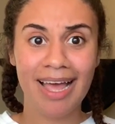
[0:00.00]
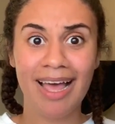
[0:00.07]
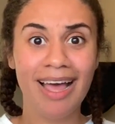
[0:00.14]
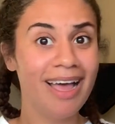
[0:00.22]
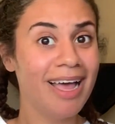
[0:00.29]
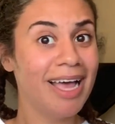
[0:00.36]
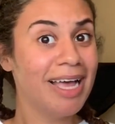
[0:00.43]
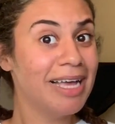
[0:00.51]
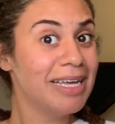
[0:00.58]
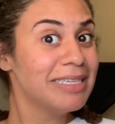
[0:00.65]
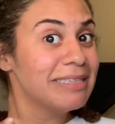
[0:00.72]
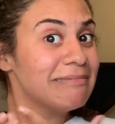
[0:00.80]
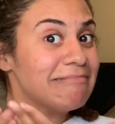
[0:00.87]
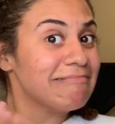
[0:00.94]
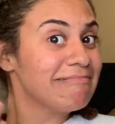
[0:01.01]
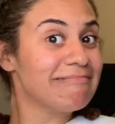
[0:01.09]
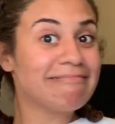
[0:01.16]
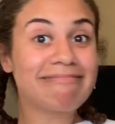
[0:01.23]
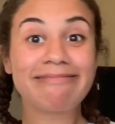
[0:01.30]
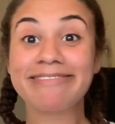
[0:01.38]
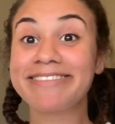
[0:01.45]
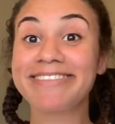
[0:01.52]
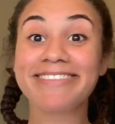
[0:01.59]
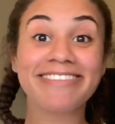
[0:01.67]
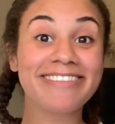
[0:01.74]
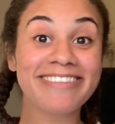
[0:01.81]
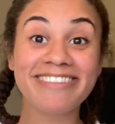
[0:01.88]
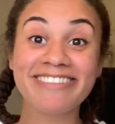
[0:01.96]

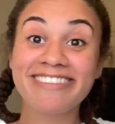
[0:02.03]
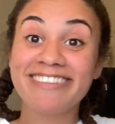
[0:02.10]
(no one is talking)